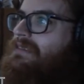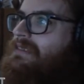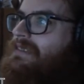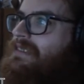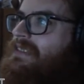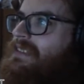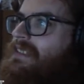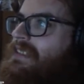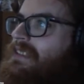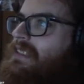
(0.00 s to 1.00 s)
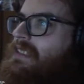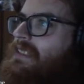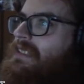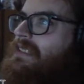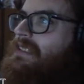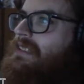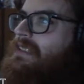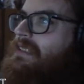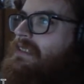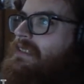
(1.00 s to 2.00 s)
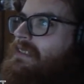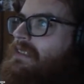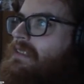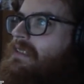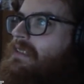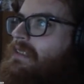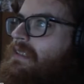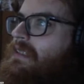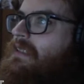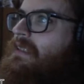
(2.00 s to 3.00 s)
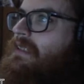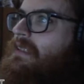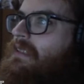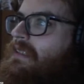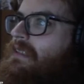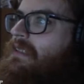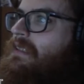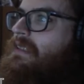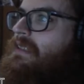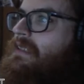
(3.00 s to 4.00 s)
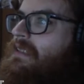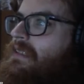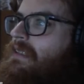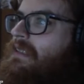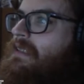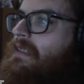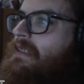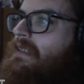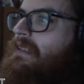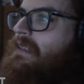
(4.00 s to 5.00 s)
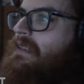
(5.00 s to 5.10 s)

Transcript: (silence)